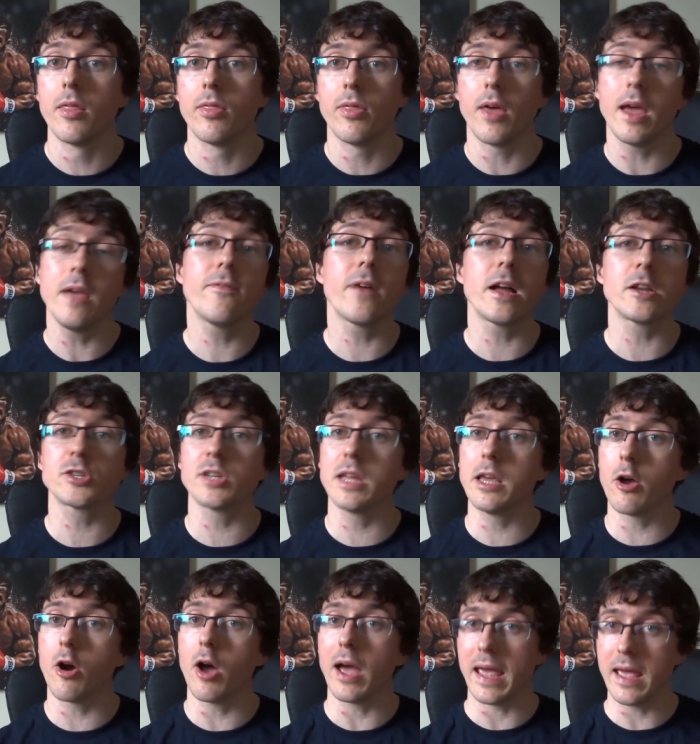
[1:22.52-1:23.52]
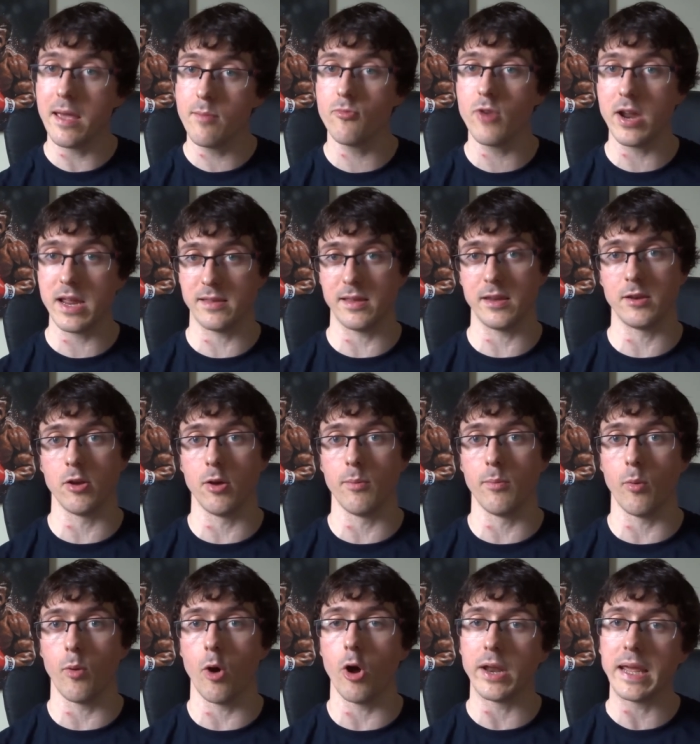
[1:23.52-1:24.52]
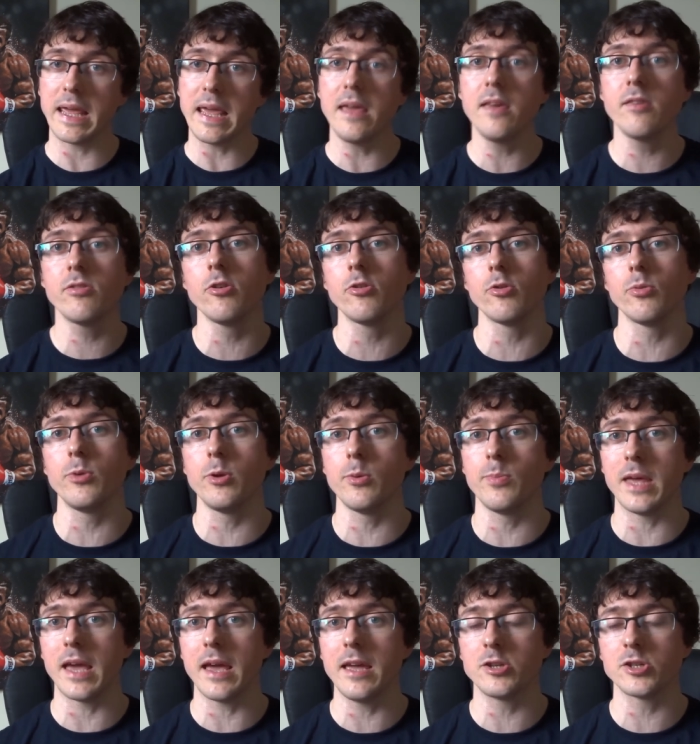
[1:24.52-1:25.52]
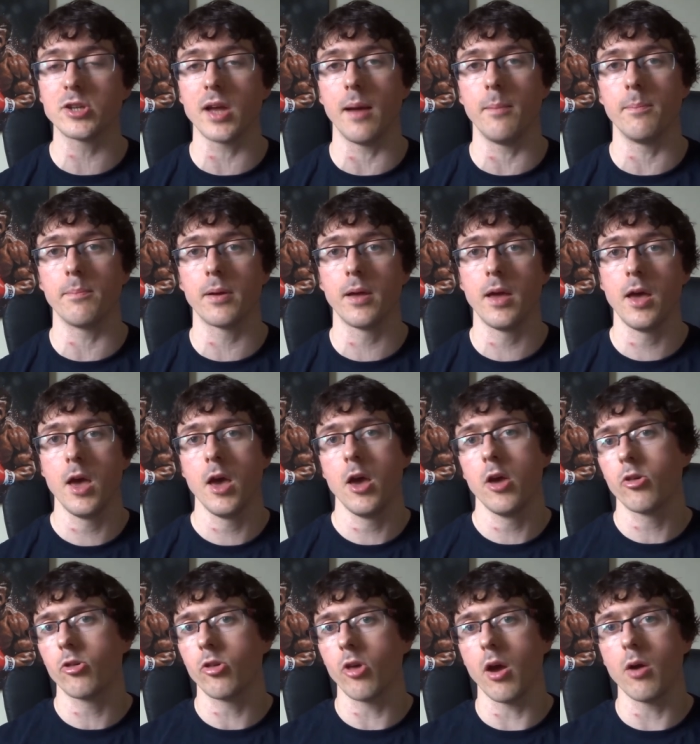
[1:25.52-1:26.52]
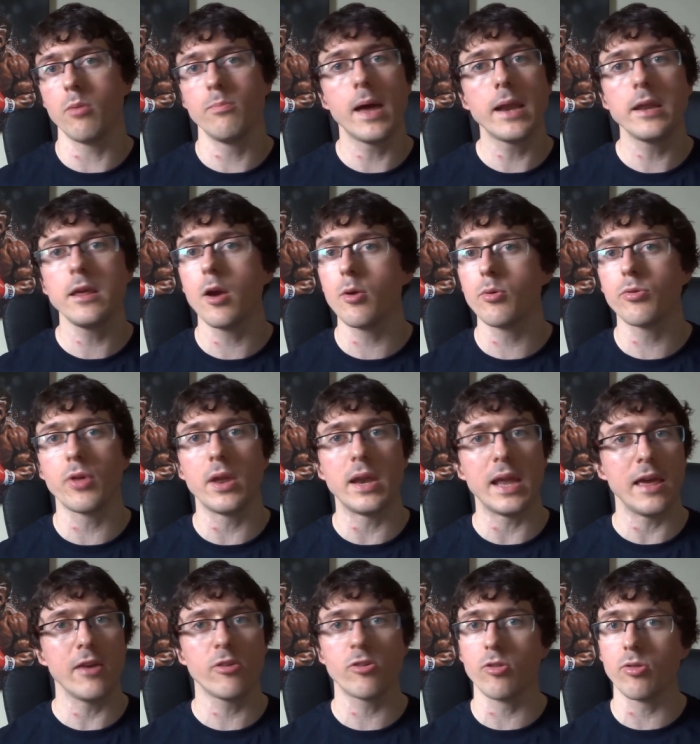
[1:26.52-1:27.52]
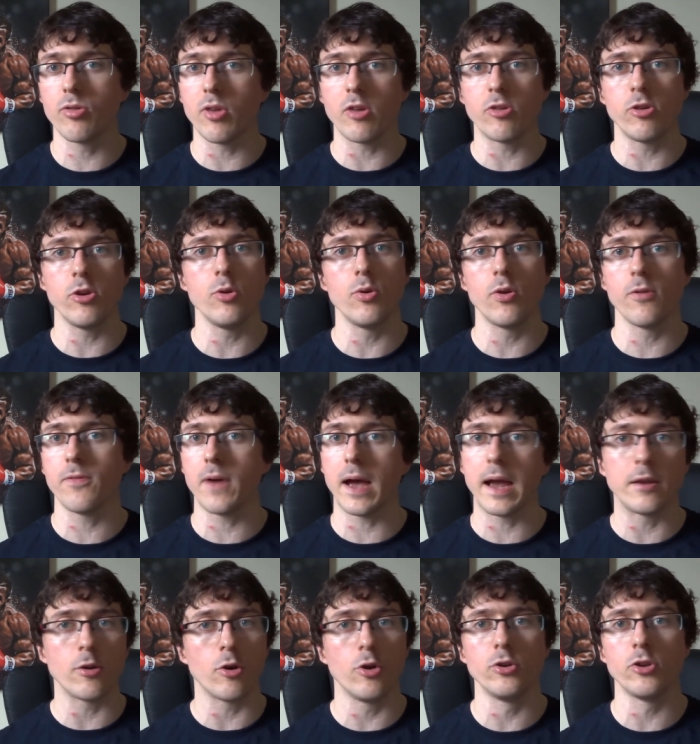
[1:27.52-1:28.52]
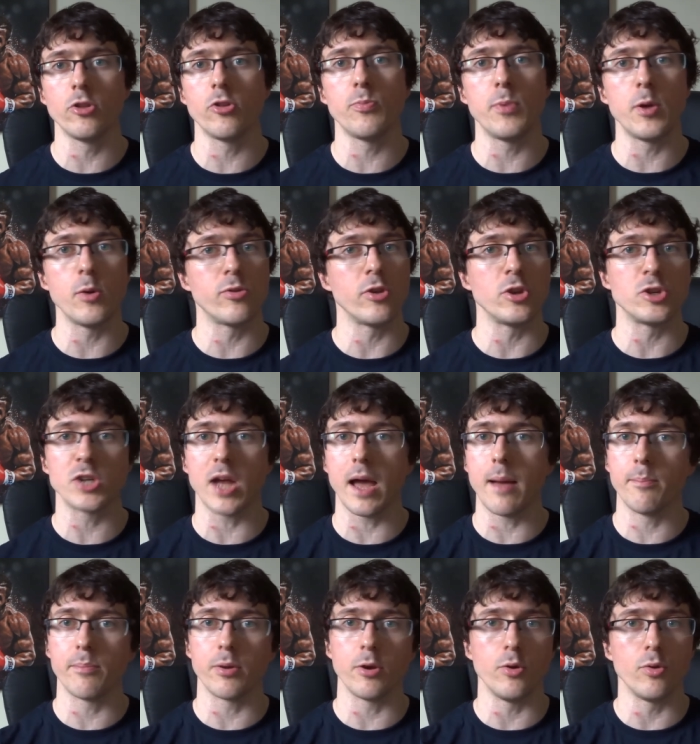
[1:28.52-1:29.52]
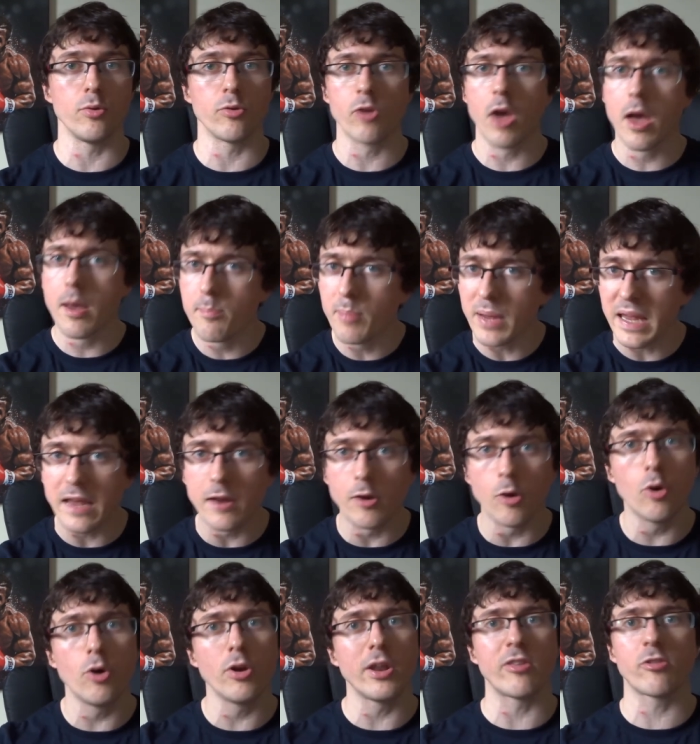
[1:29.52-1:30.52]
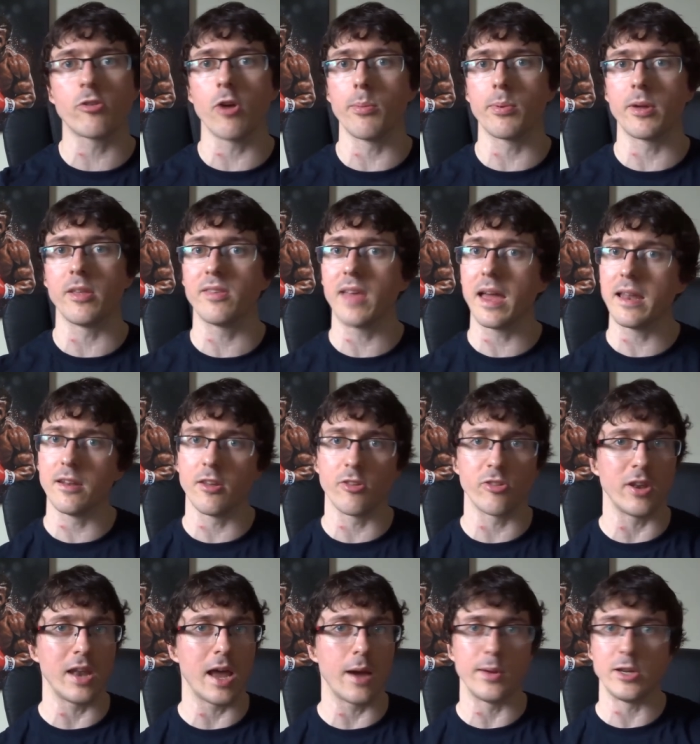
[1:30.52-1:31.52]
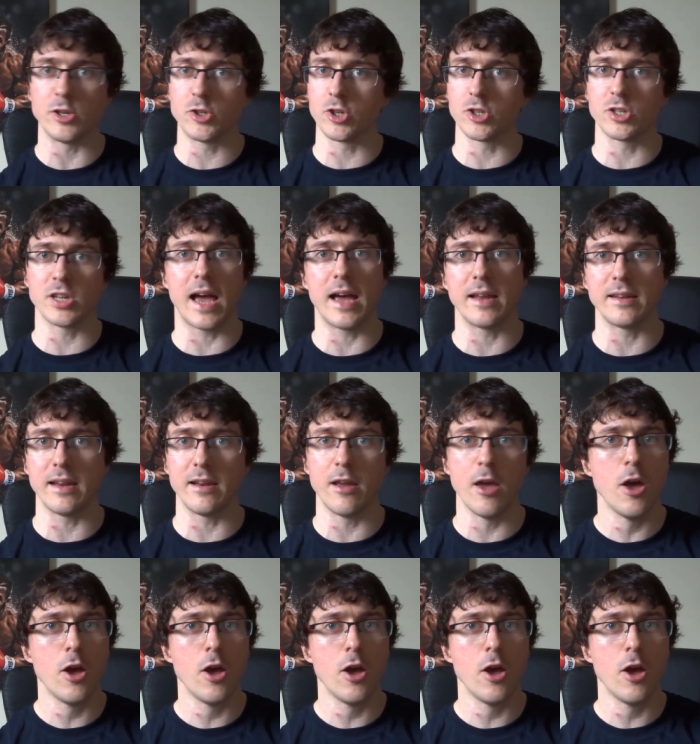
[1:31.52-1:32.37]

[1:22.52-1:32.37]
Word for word: They've actually got him rated number one. He's the WBA champ. So Menayothin isn't this unified, undisputed champ who's beaten all his top contenders and now he's just adding